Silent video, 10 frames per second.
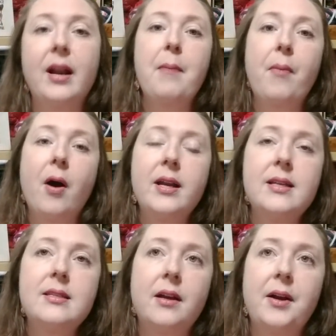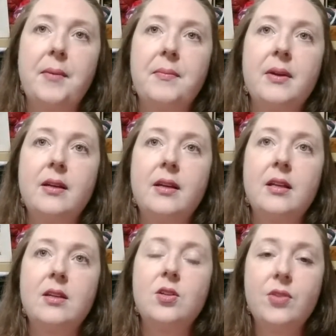I bought it
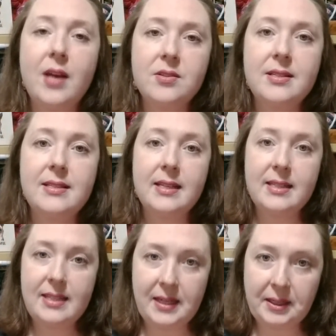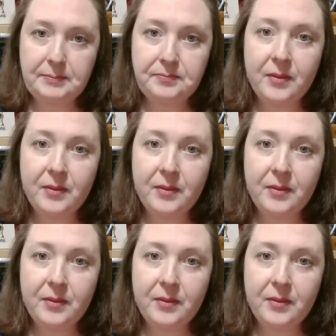2016